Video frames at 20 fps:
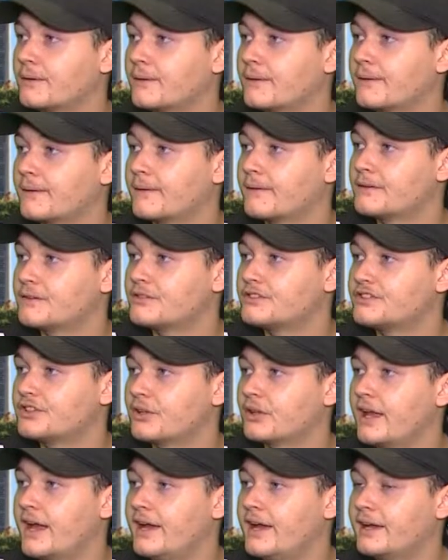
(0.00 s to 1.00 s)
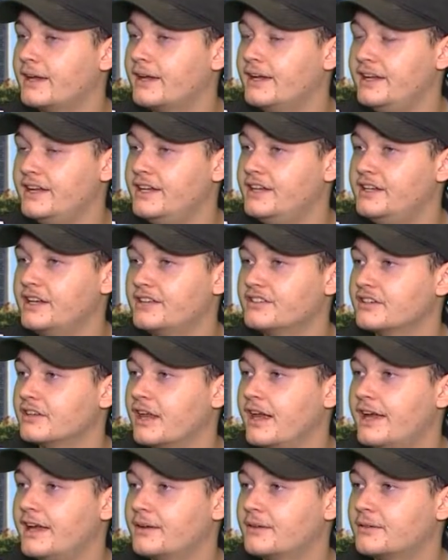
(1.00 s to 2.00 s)
Oh. So like, and he doesn't
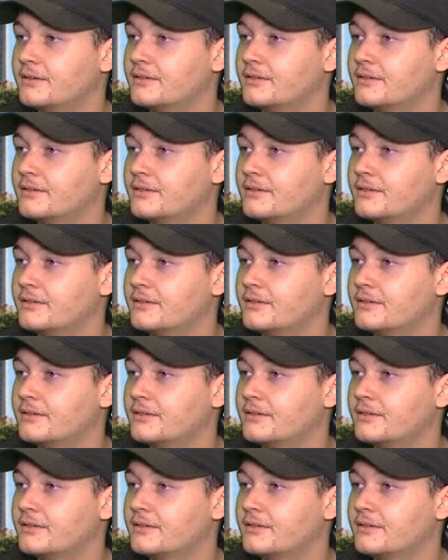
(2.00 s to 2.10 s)
like